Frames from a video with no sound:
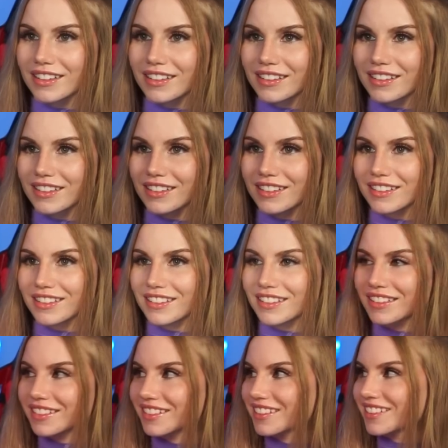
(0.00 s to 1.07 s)

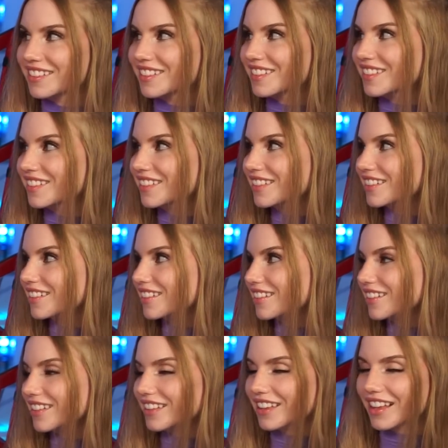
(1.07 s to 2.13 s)

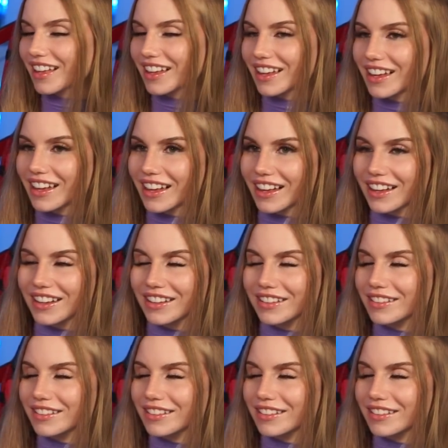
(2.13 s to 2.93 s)
The person shown says nothing.